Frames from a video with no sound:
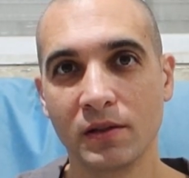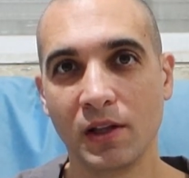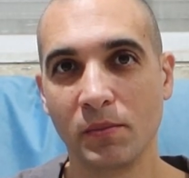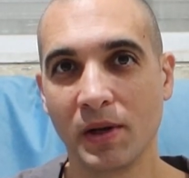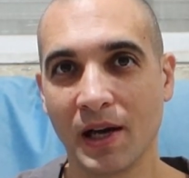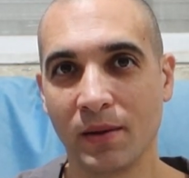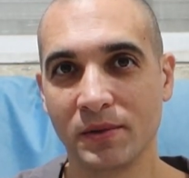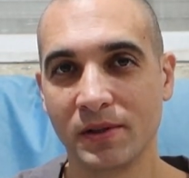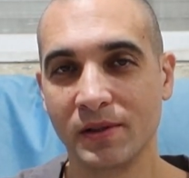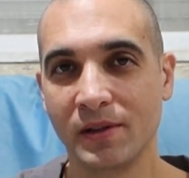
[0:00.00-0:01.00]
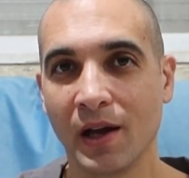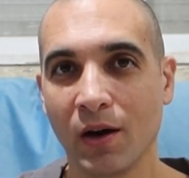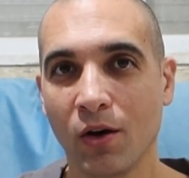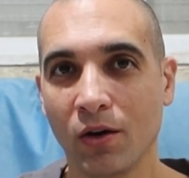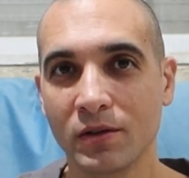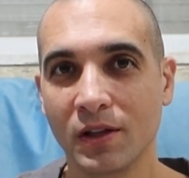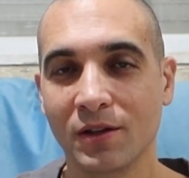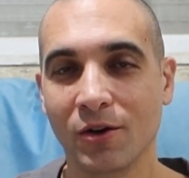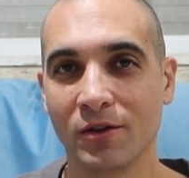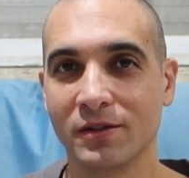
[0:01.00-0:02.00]
that becomes terror
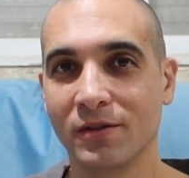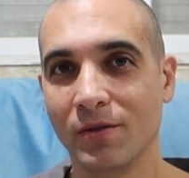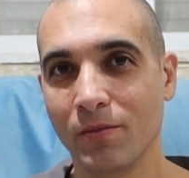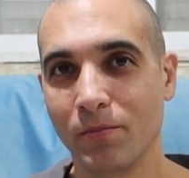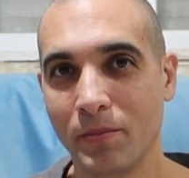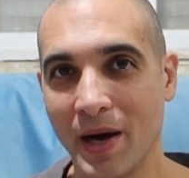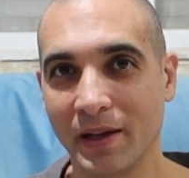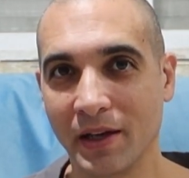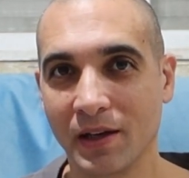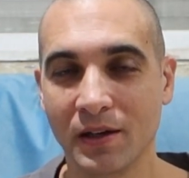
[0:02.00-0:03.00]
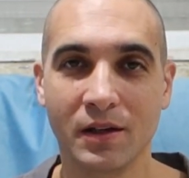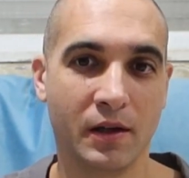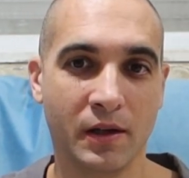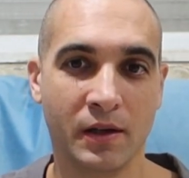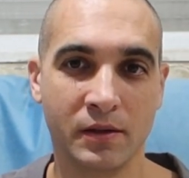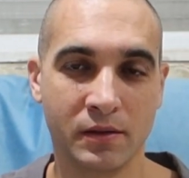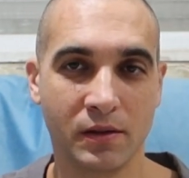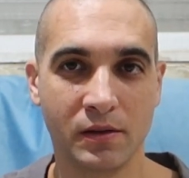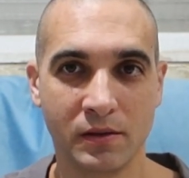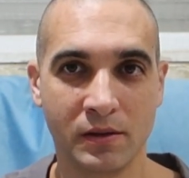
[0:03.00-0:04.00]
that causes panic,
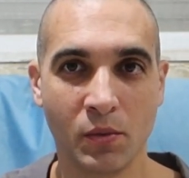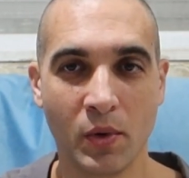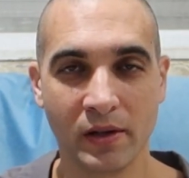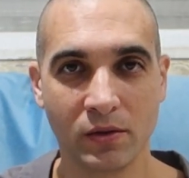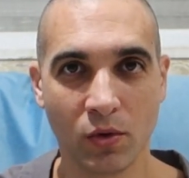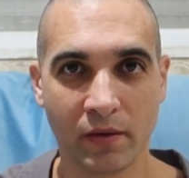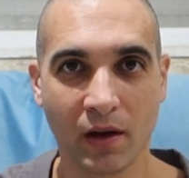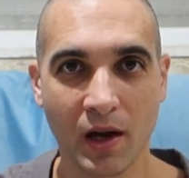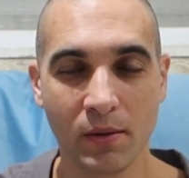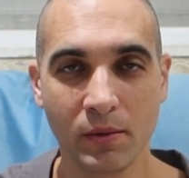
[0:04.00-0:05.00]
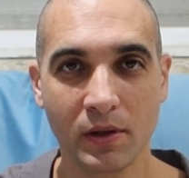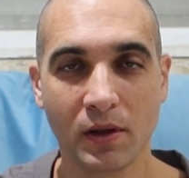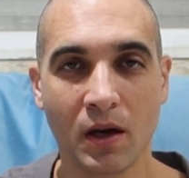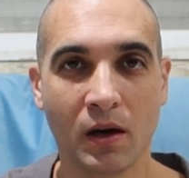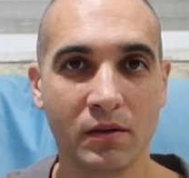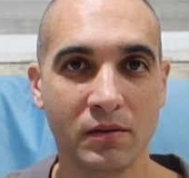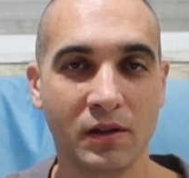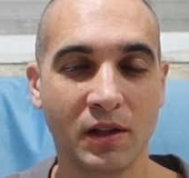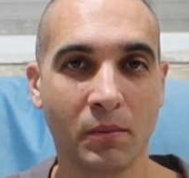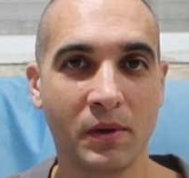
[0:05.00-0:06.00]
and the ways to overcome it are
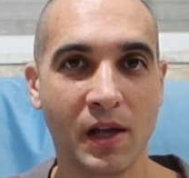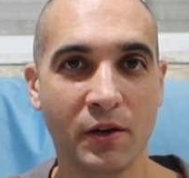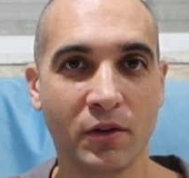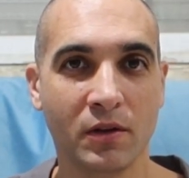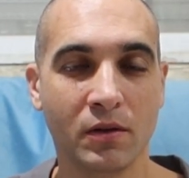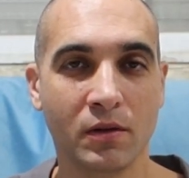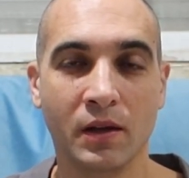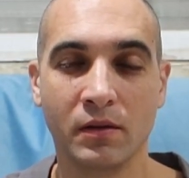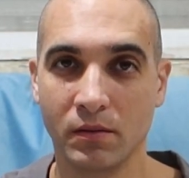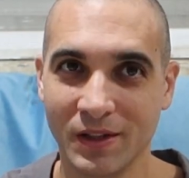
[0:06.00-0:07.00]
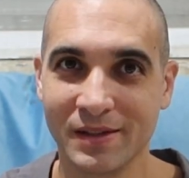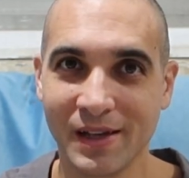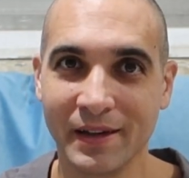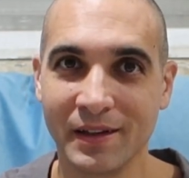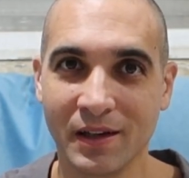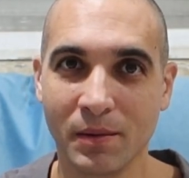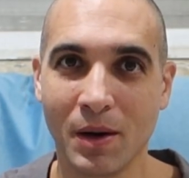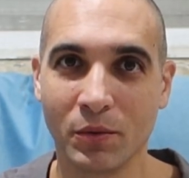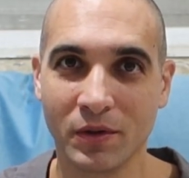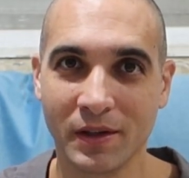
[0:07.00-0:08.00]
determination and deciding
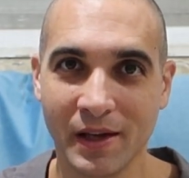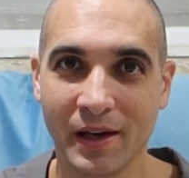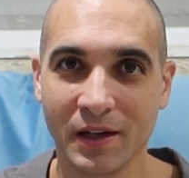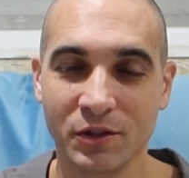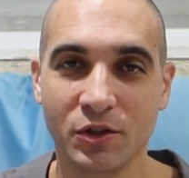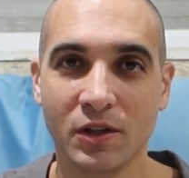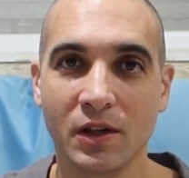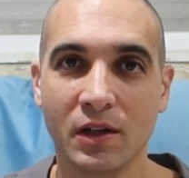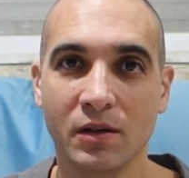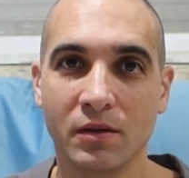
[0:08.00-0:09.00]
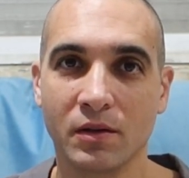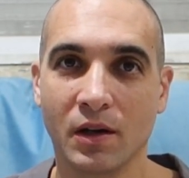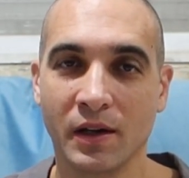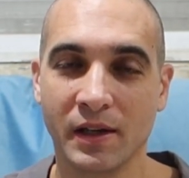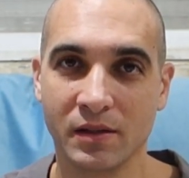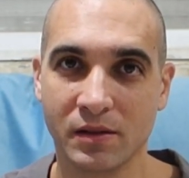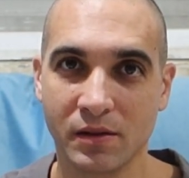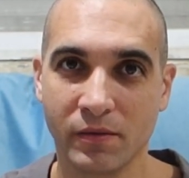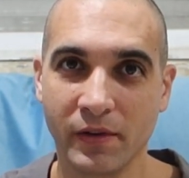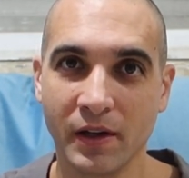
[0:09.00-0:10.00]
about courage
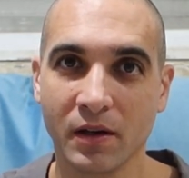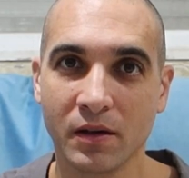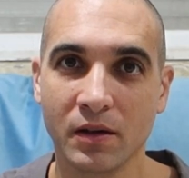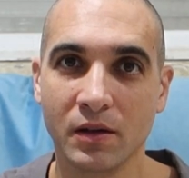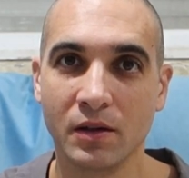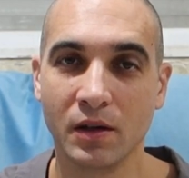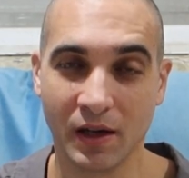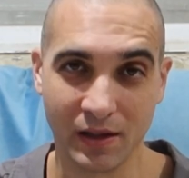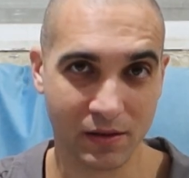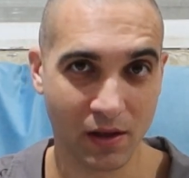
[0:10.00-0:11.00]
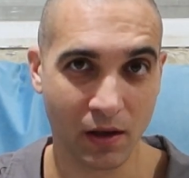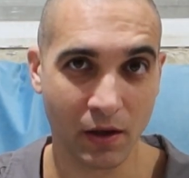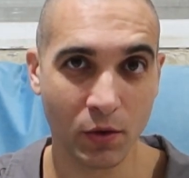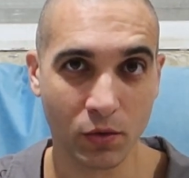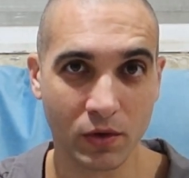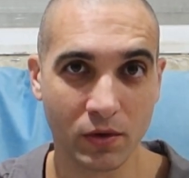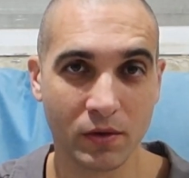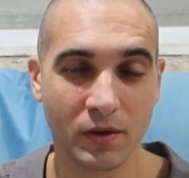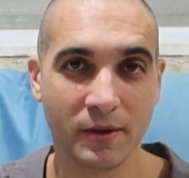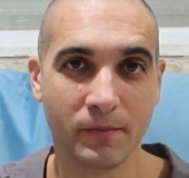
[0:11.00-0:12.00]
against fear, against acute
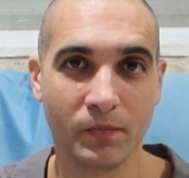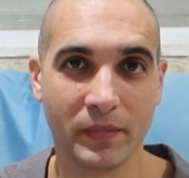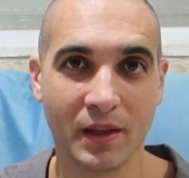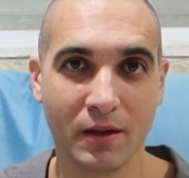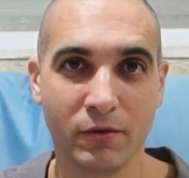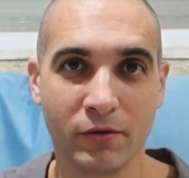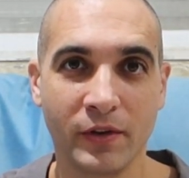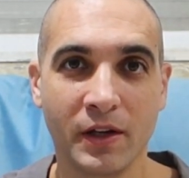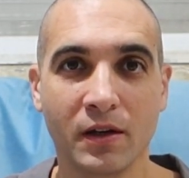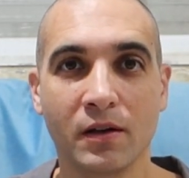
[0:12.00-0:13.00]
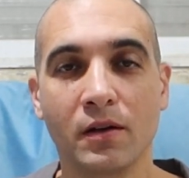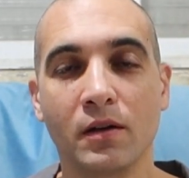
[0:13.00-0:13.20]
fear,